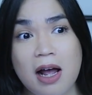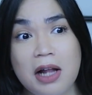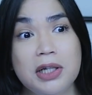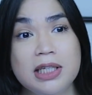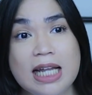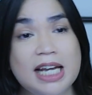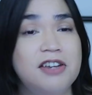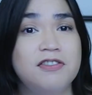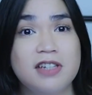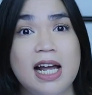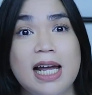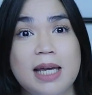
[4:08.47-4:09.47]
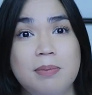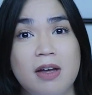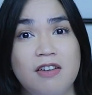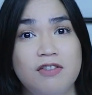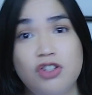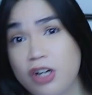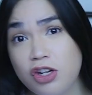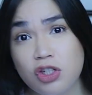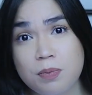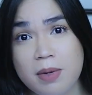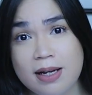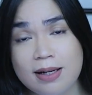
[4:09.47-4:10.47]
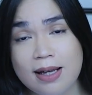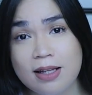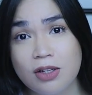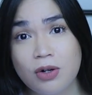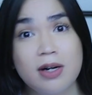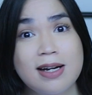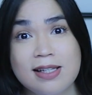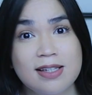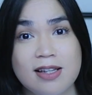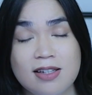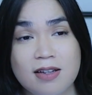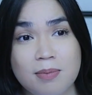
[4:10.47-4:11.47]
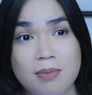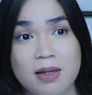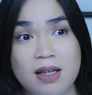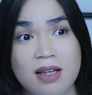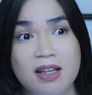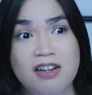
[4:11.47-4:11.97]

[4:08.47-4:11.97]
a lifetime of judgment and criticism